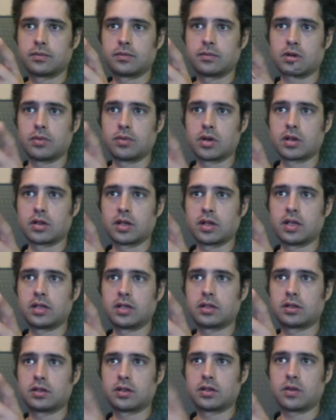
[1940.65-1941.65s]

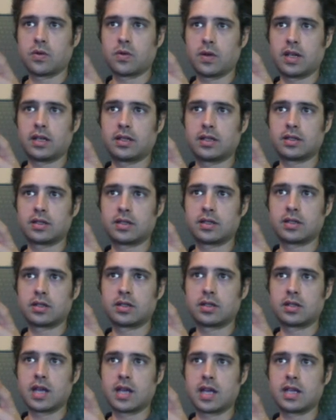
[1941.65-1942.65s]
Brooklyn, Queens,
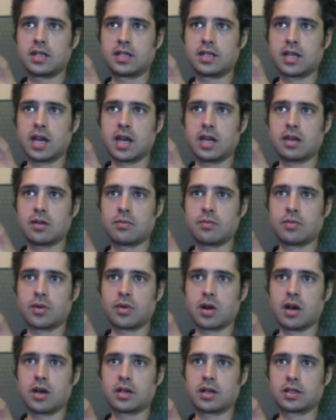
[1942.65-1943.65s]
Yankee Stadium,
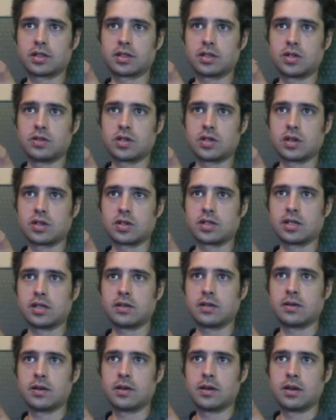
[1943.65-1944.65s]
Bronx, New Jersey,
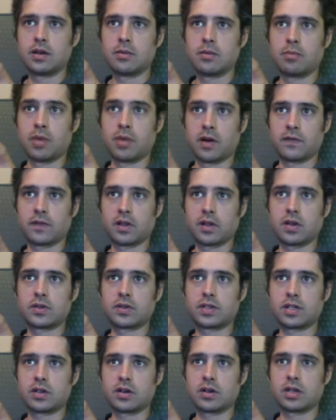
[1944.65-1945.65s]
Buffalo,
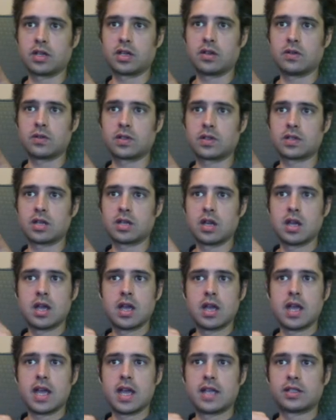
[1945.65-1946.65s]
Syracuse.
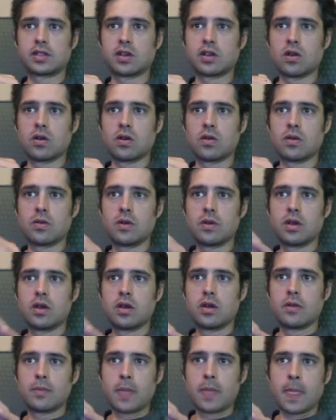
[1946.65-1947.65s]
And so
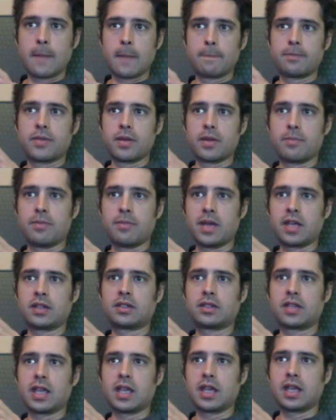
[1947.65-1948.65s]
the big
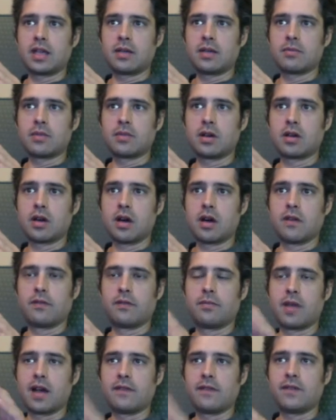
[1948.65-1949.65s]
theme of
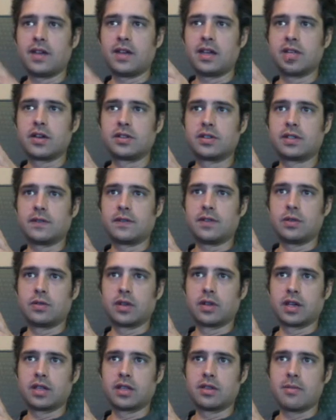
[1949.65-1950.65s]
my videos, if you
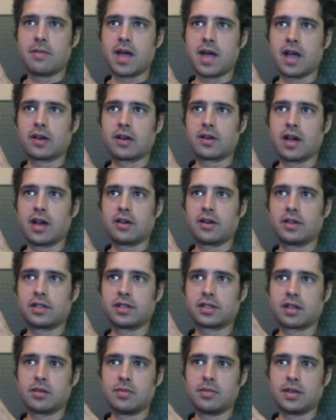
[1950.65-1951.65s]
look at the background, is
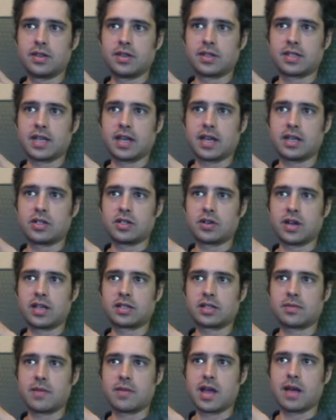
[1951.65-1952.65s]
going to be the San
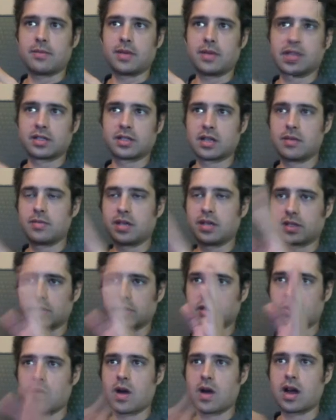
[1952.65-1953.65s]
Andreas map. It's going to be a
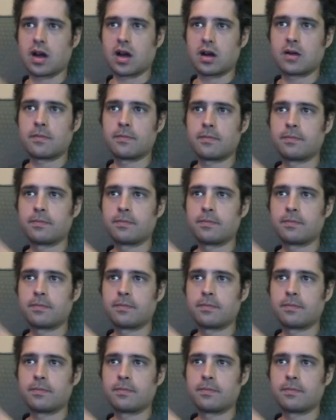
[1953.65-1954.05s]
square.